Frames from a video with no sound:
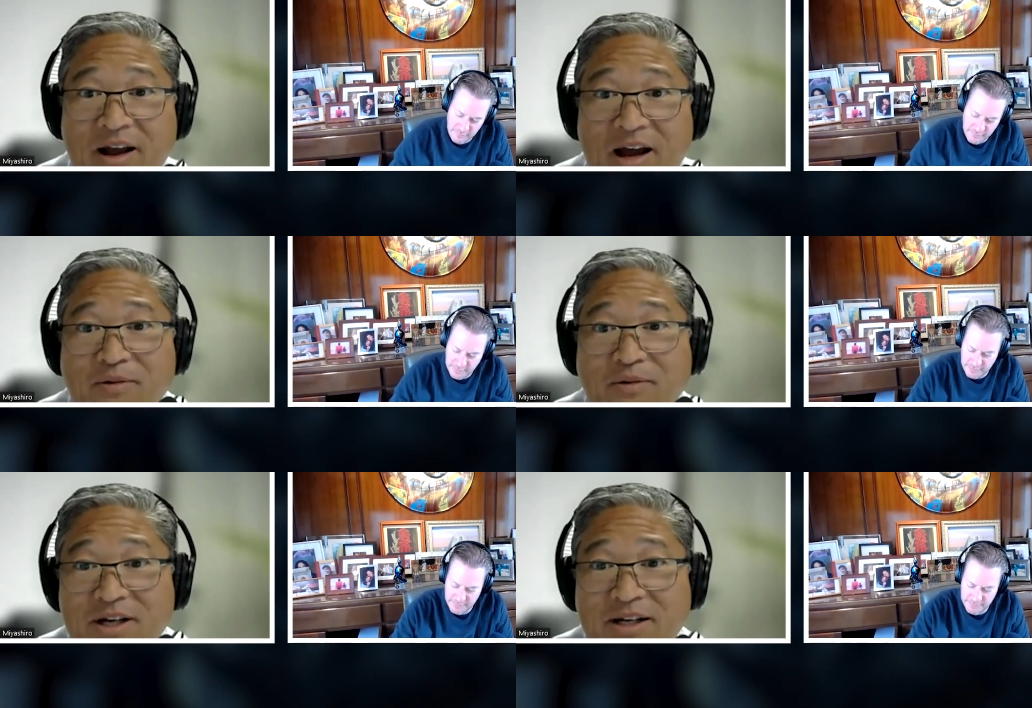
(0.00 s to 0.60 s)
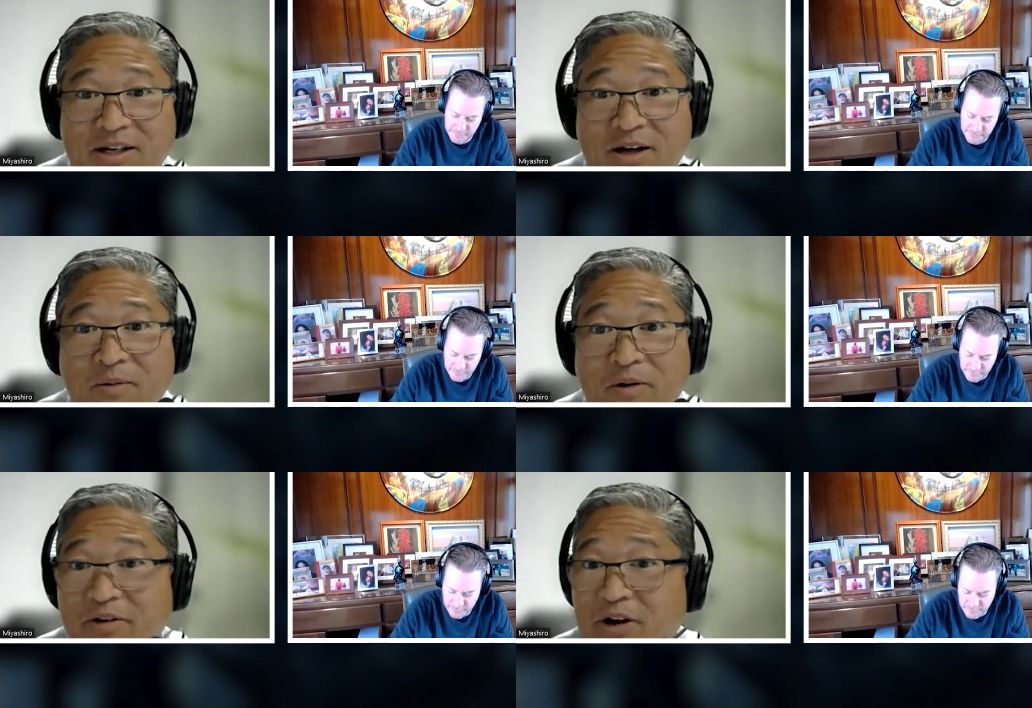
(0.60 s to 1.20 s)
Speaker 1: How would you like to come
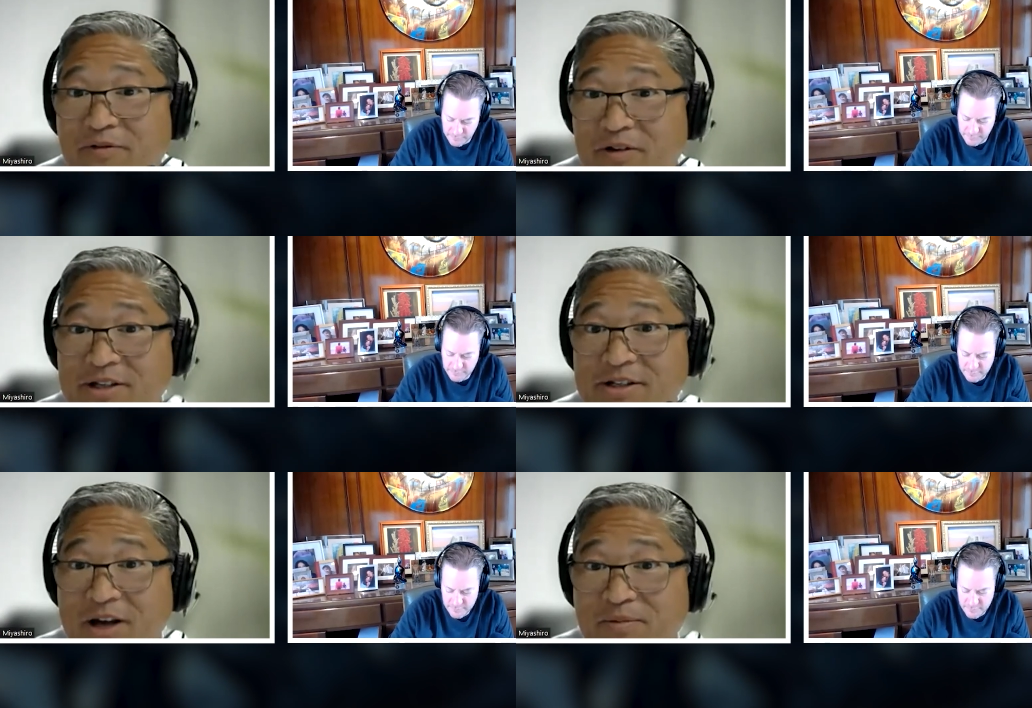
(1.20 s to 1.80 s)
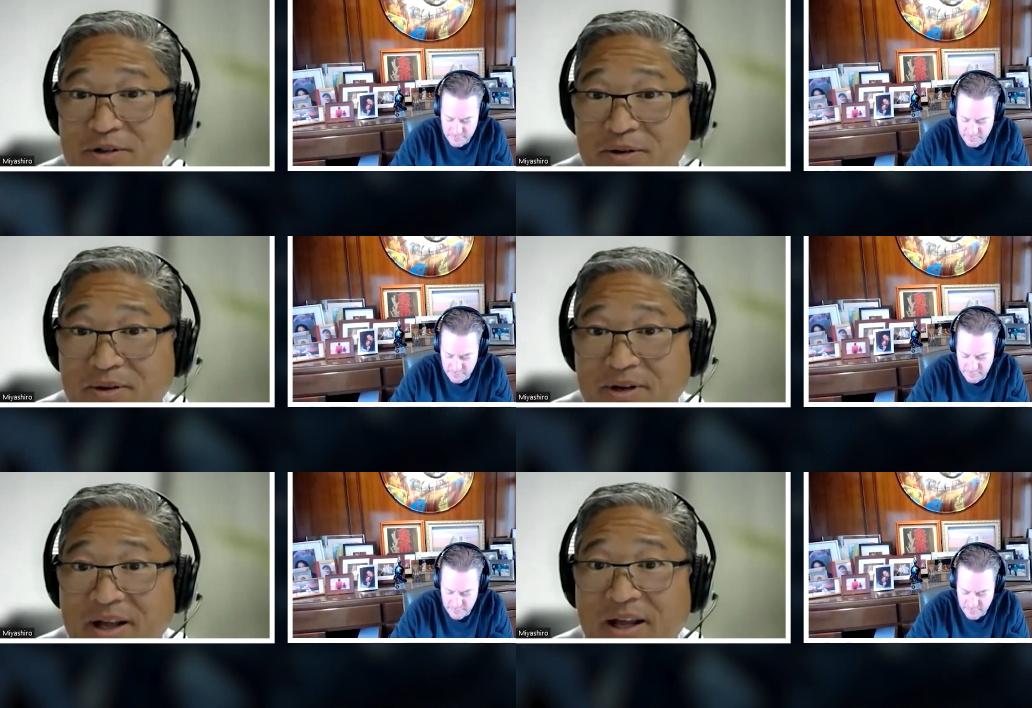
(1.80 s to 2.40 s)
over here for this
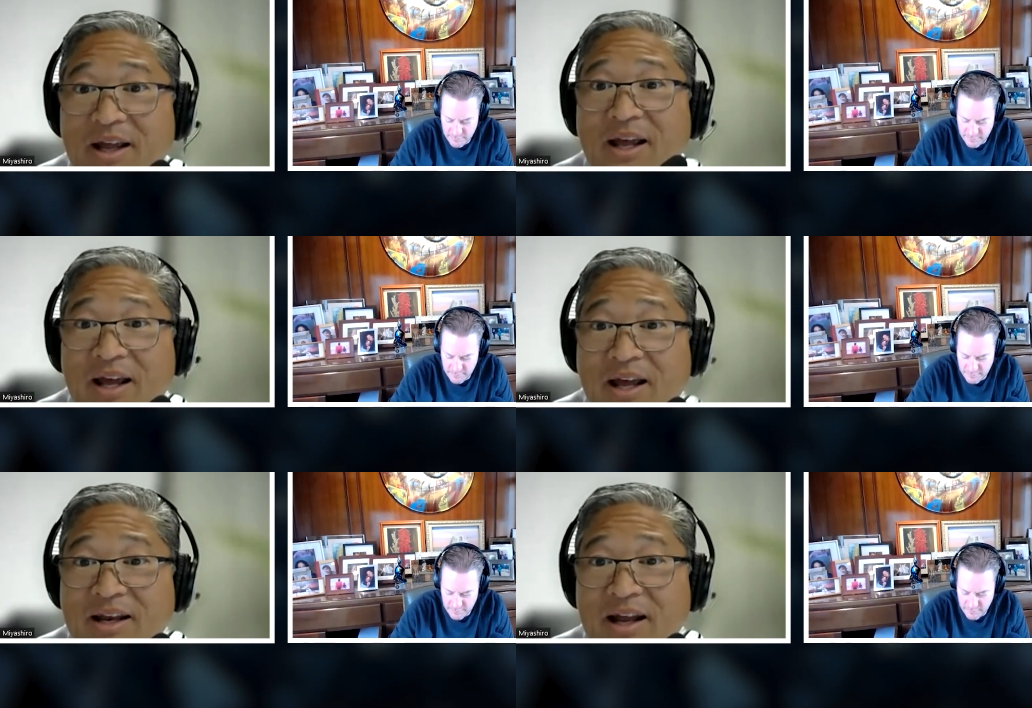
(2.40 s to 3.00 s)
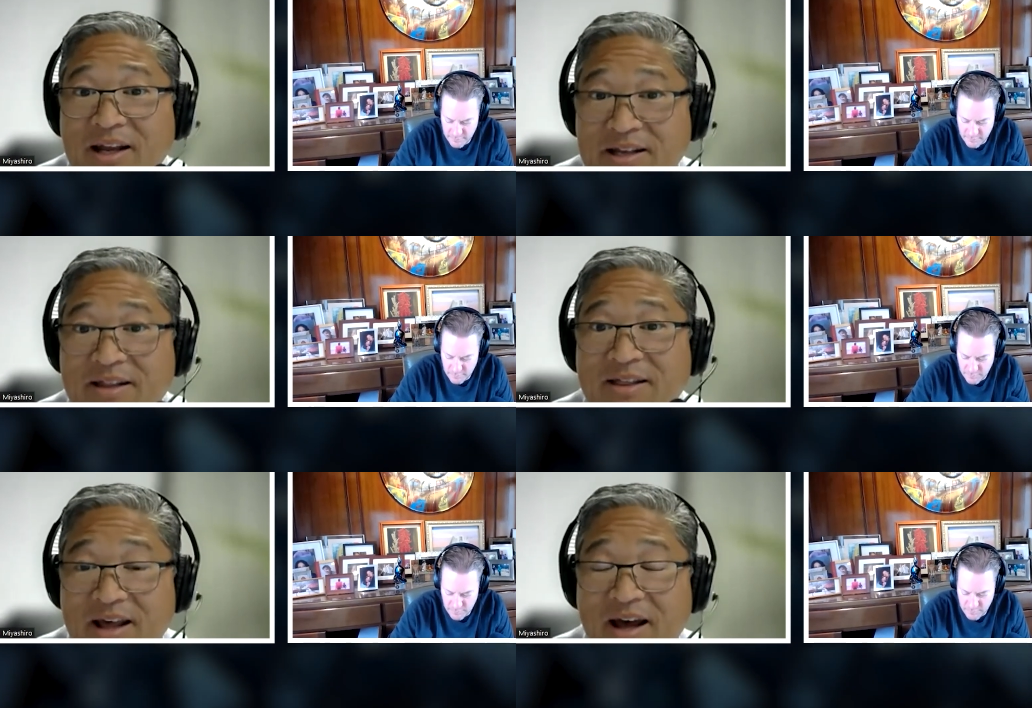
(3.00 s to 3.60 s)
opportunity?" And I did
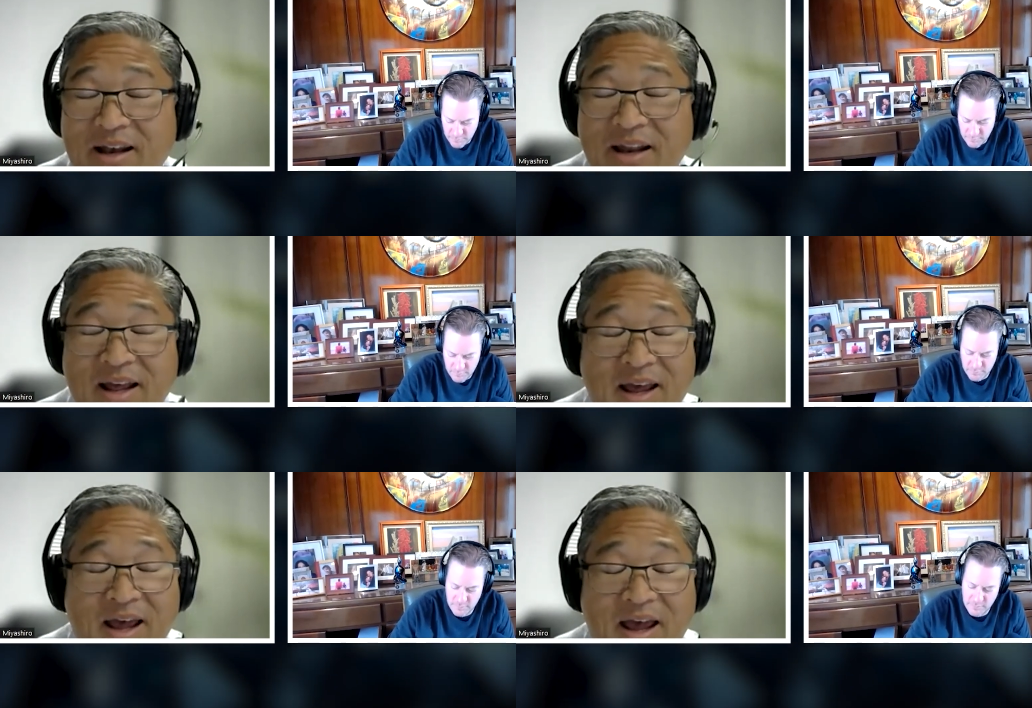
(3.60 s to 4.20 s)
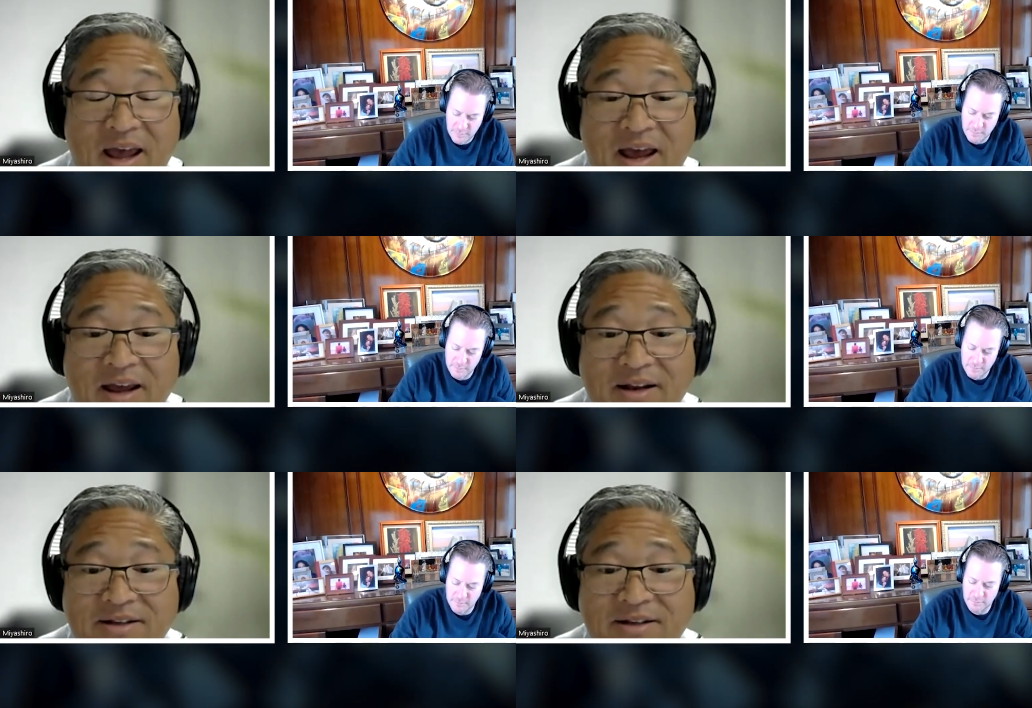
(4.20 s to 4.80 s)
that,
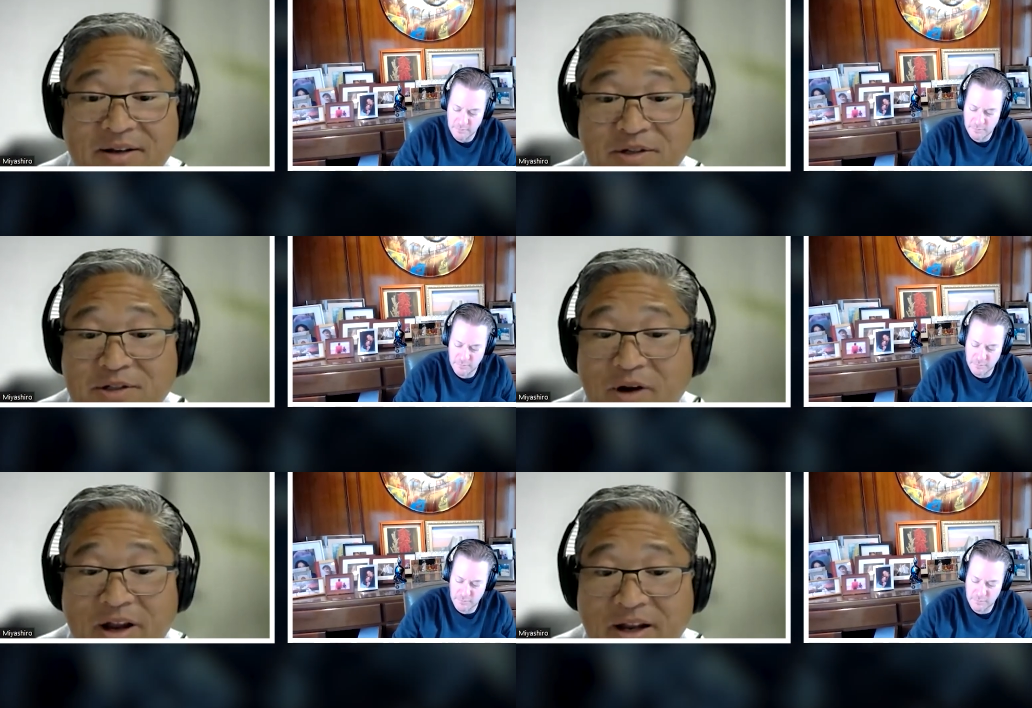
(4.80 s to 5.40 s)
and it was great.